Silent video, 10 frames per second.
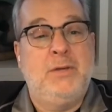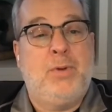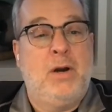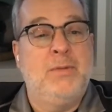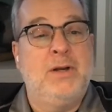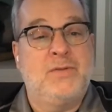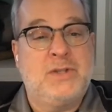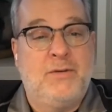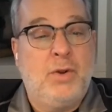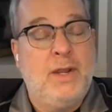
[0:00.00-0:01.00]
Department of
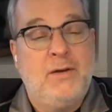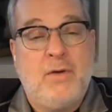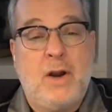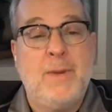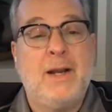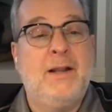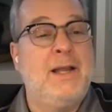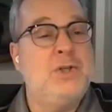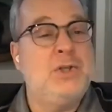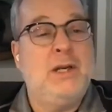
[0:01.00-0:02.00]
Civil and Environmental
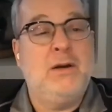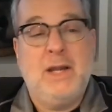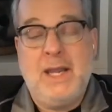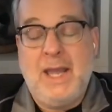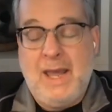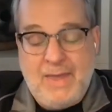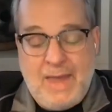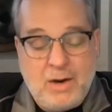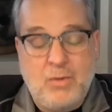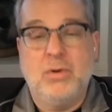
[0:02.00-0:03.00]
Engineering, and
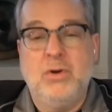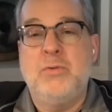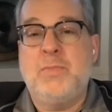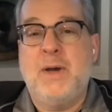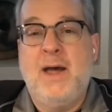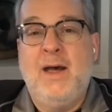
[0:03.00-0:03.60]
that group